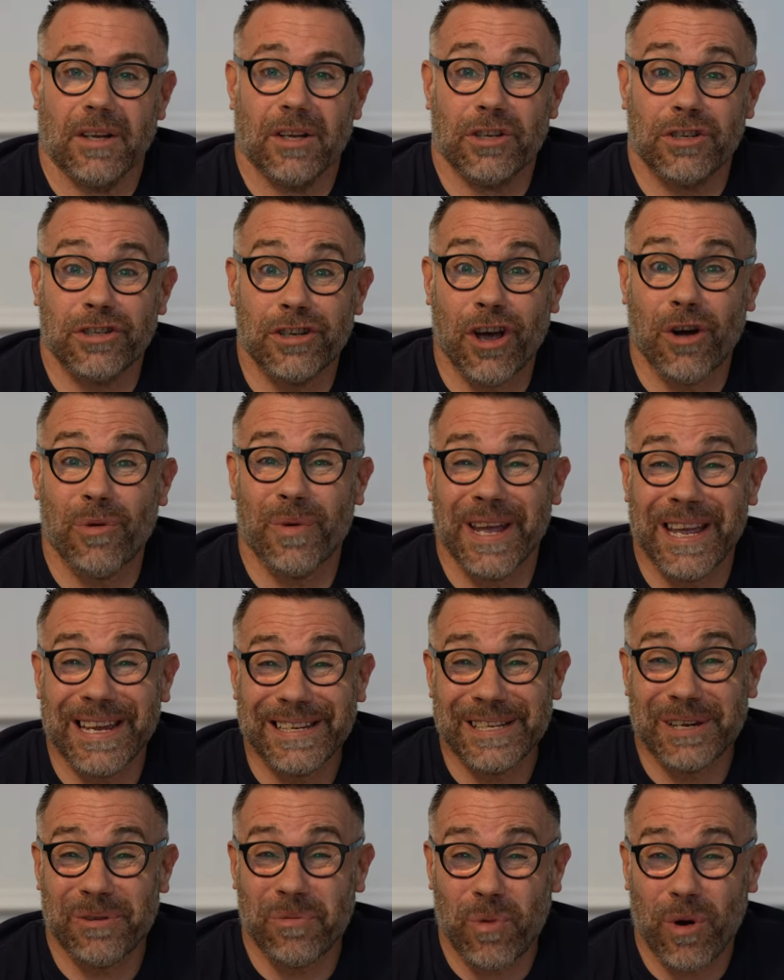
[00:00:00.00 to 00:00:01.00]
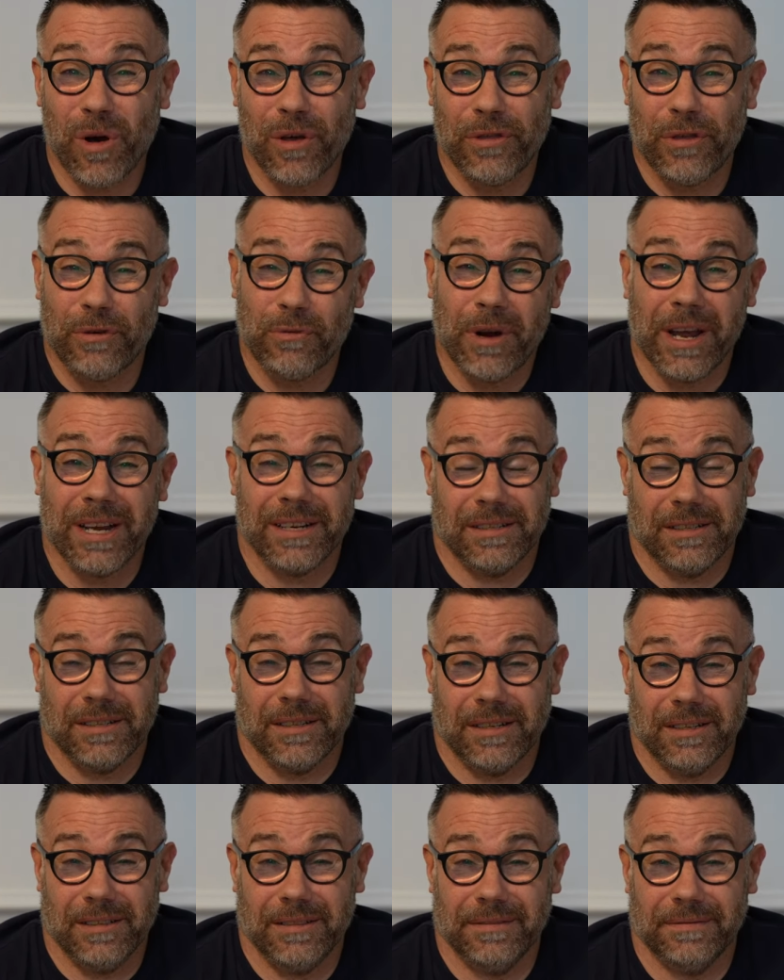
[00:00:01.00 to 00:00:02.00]
So is it worth the risk?
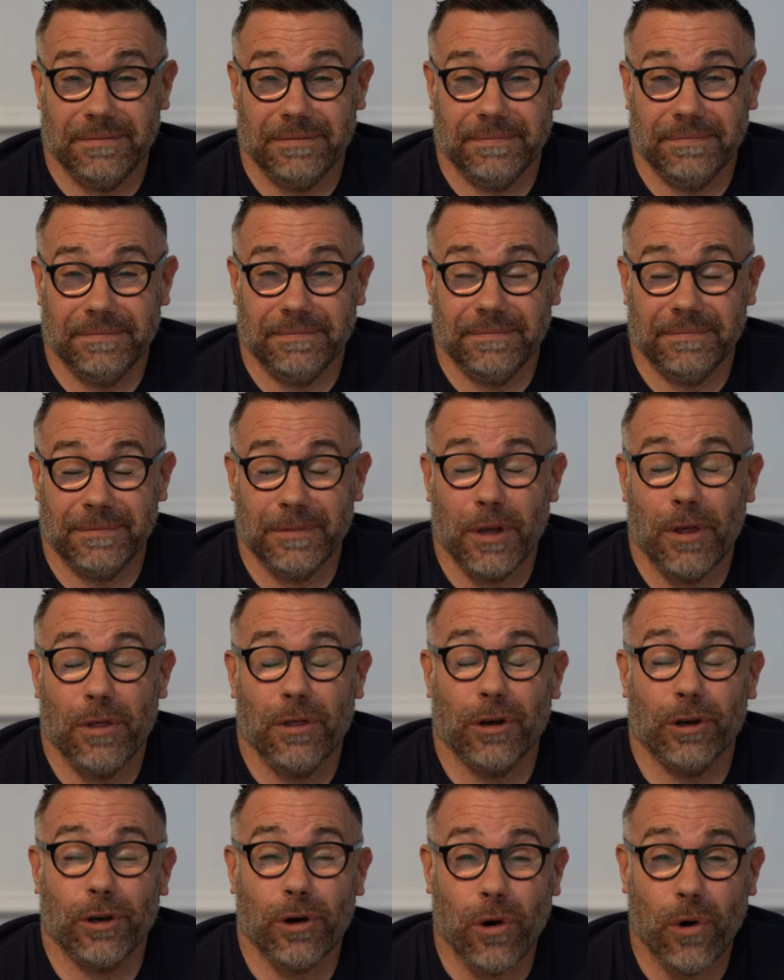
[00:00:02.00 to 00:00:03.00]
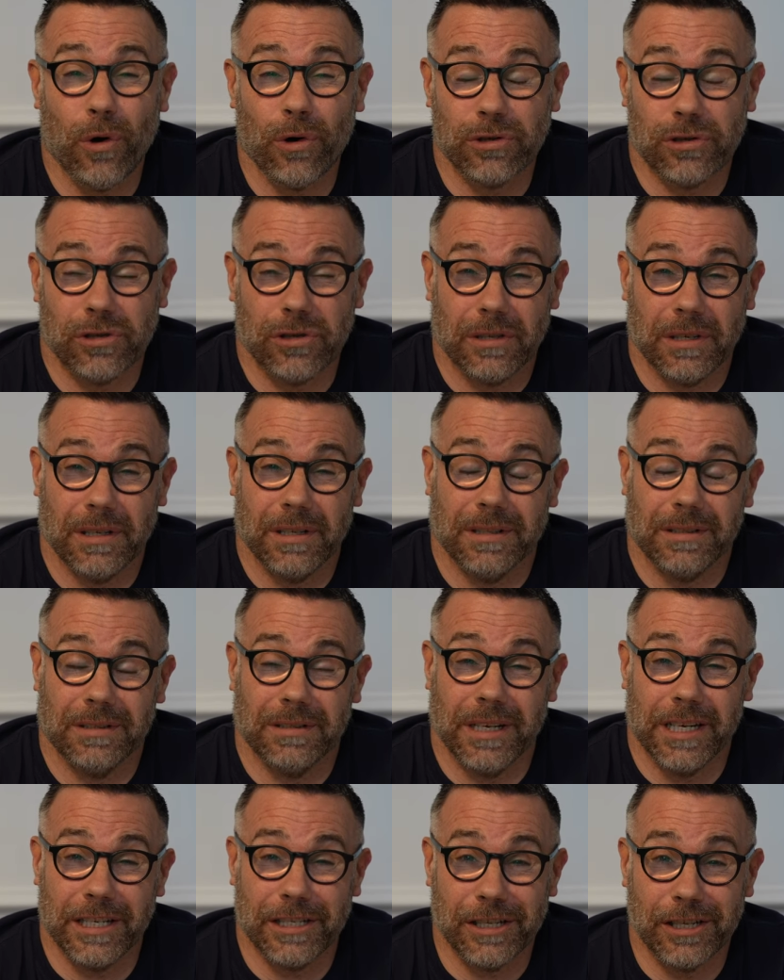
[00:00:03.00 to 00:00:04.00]
The cost
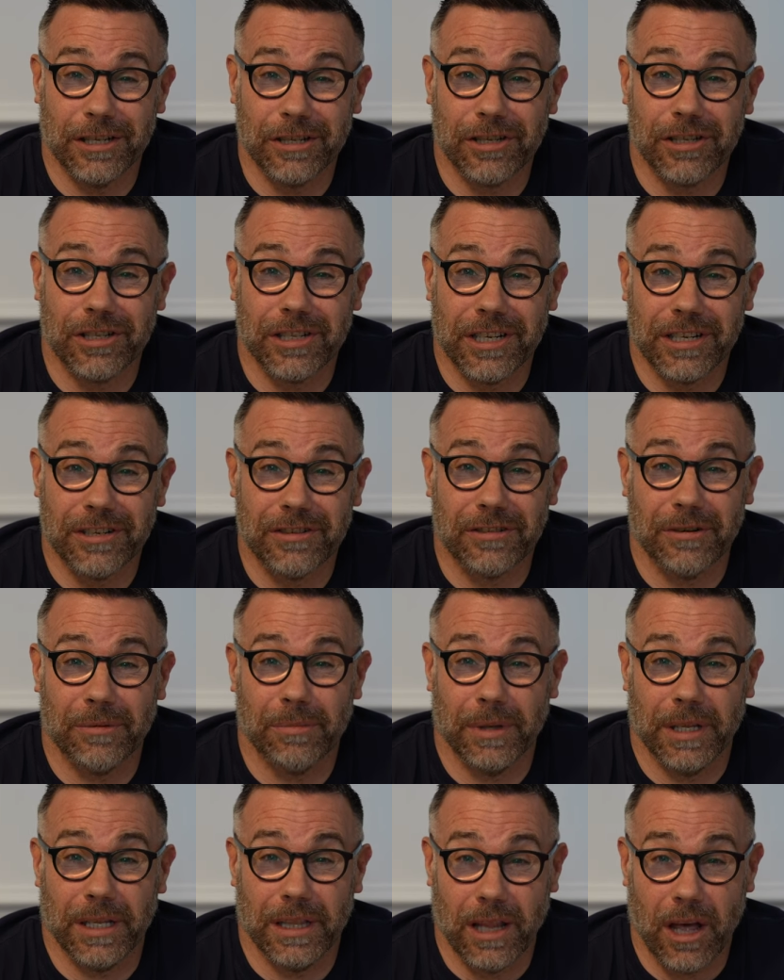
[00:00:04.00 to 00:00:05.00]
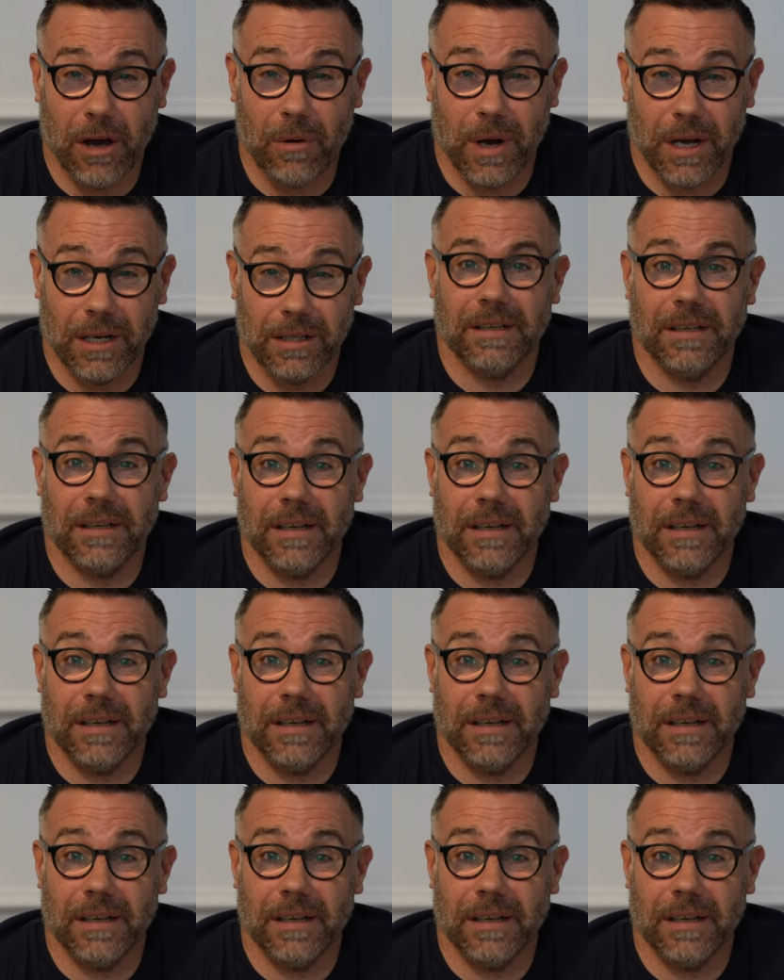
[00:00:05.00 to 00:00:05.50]
is considerably lower.